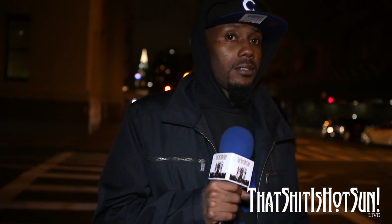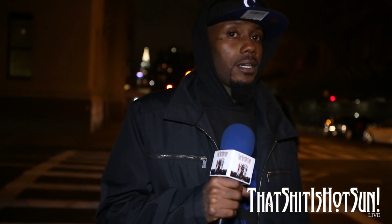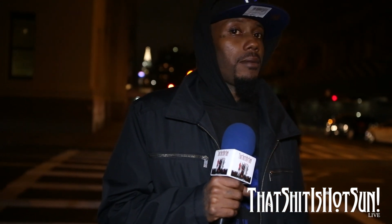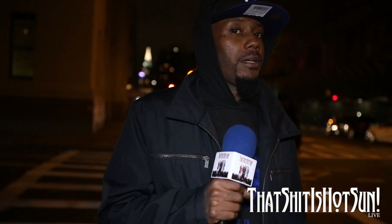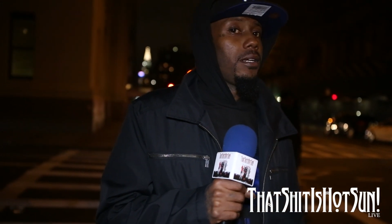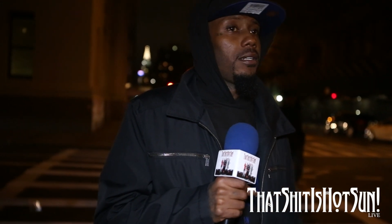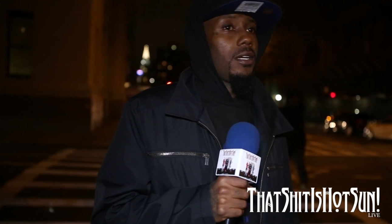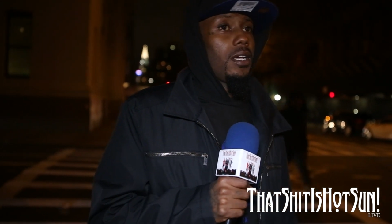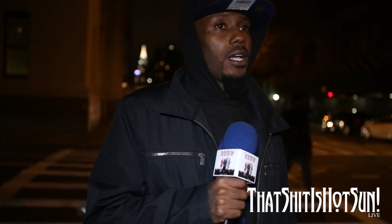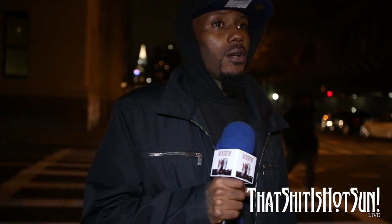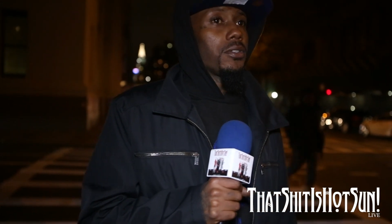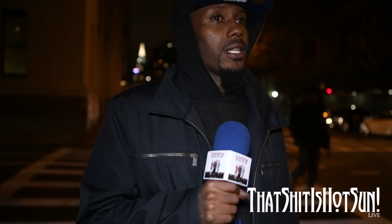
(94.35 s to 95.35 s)
You know what I mean?
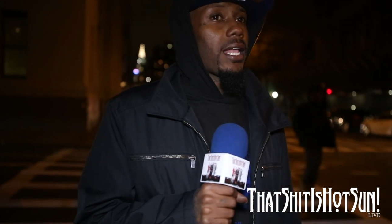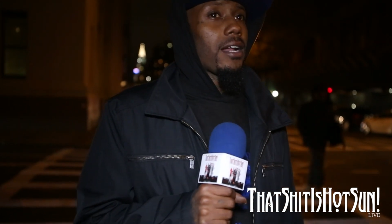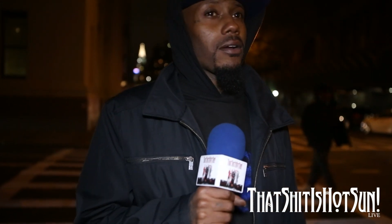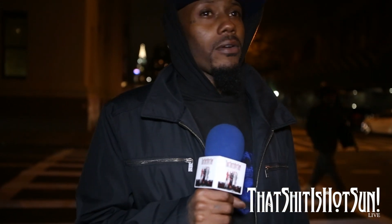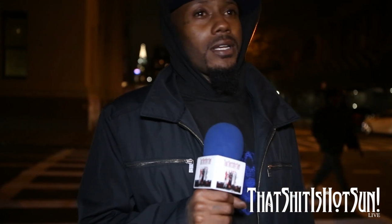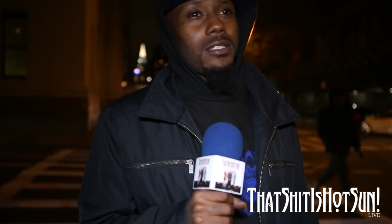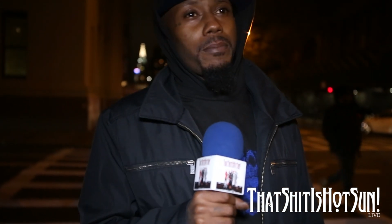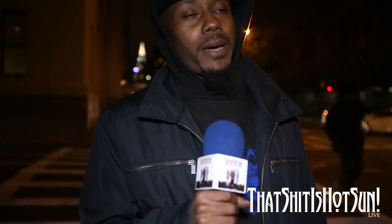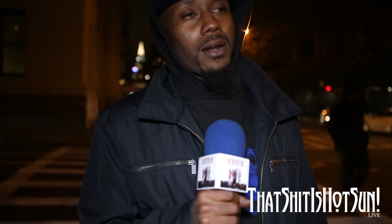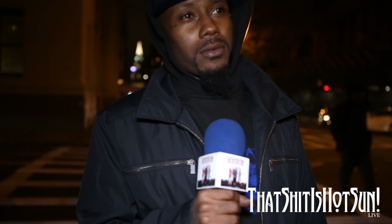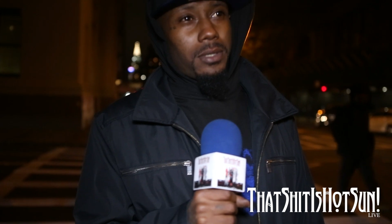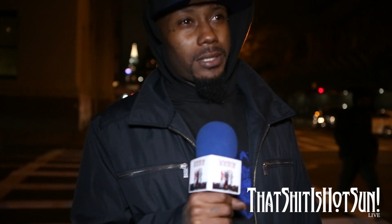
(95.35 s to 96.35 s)
There was a lot of crazy
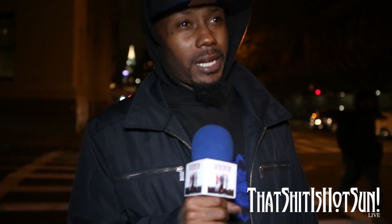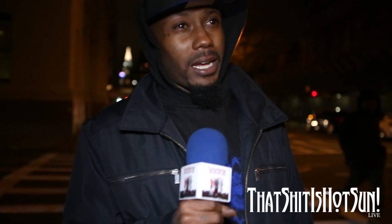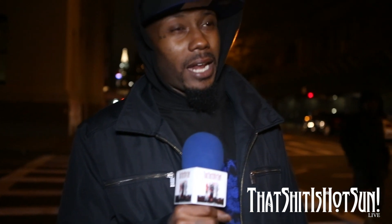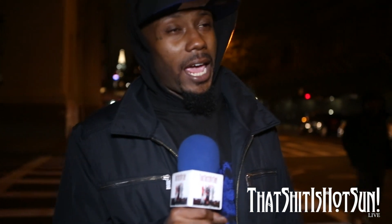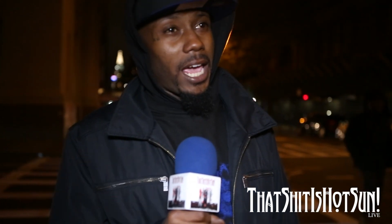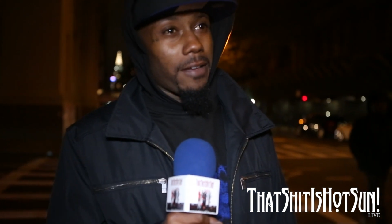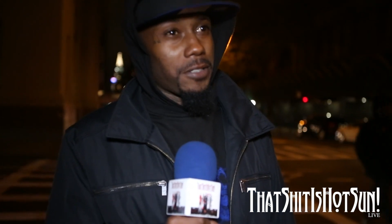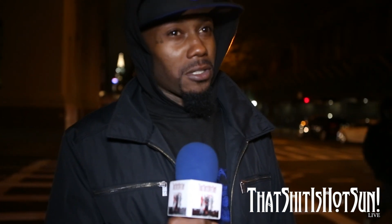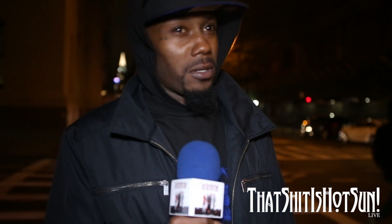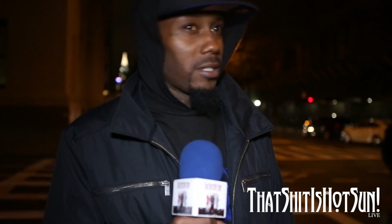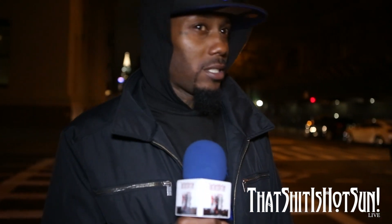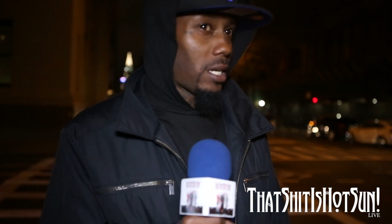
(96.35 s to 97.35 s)
battles tonight. Av
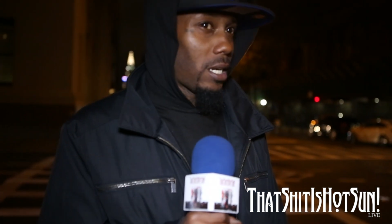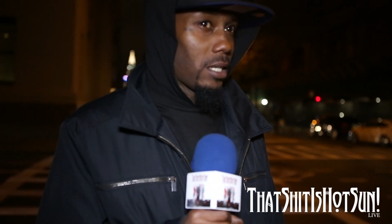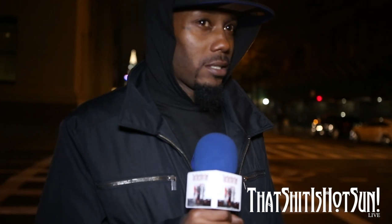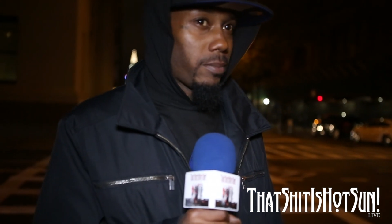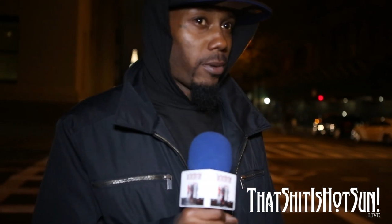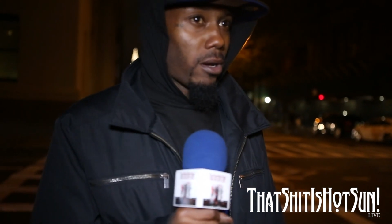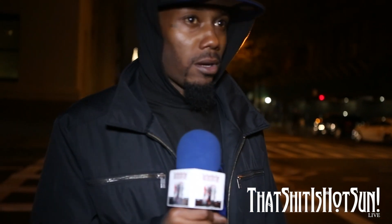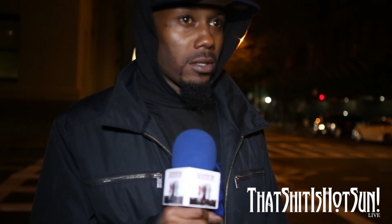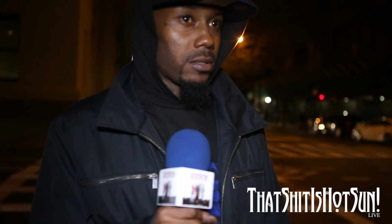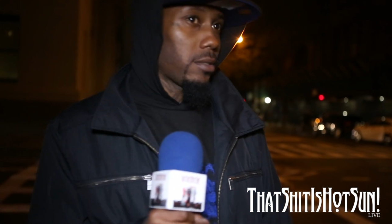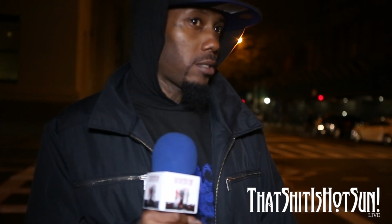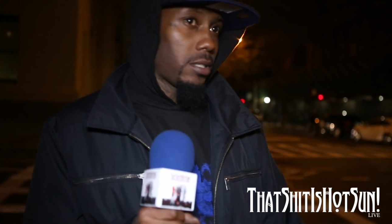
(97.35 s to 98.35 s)
showed his ass,
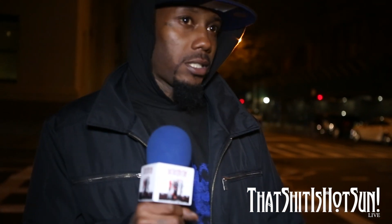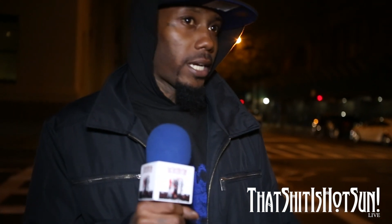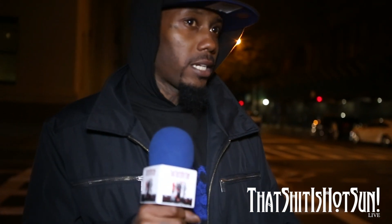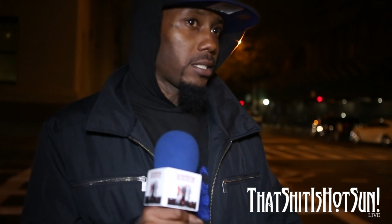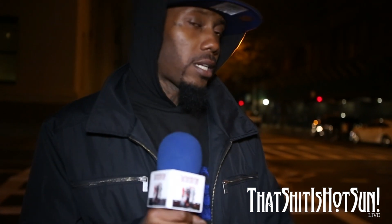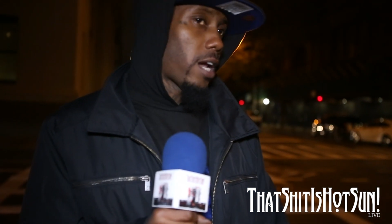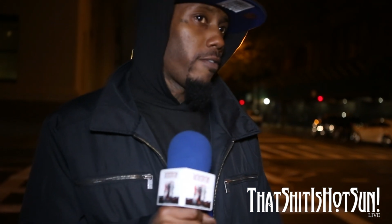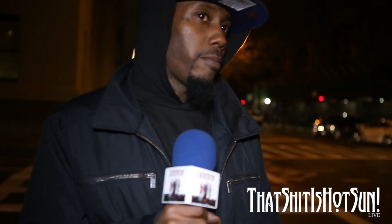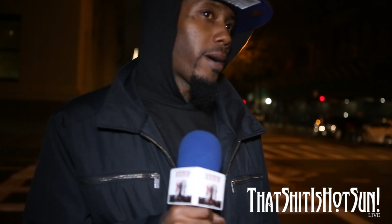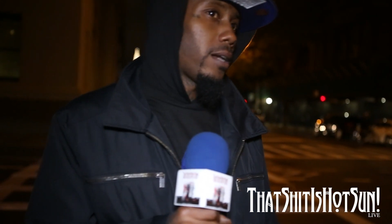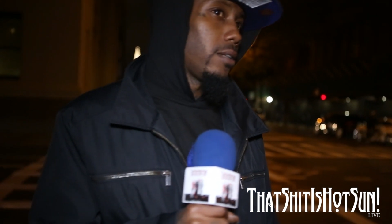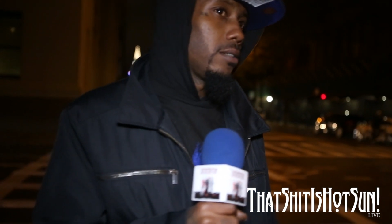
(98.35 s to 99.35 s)
paws, chest,
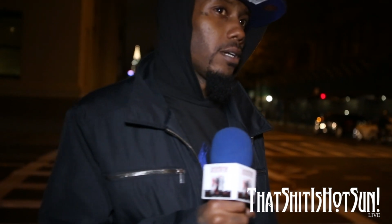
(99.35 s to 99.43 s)
everybody.